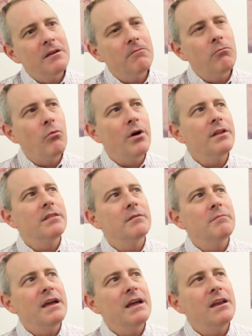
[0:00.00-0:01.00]
If one of the
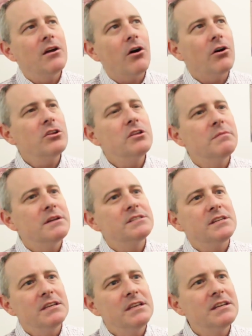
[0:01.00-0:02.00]
main
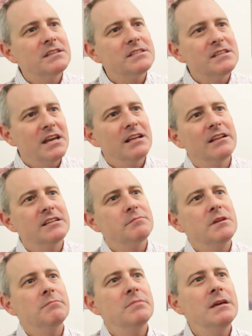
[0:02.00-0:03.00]
arguments against gay and
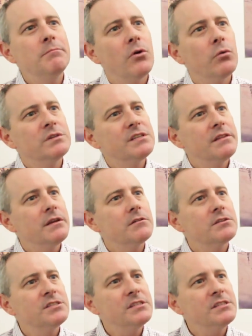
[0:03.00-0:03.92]
lesbian people was that they are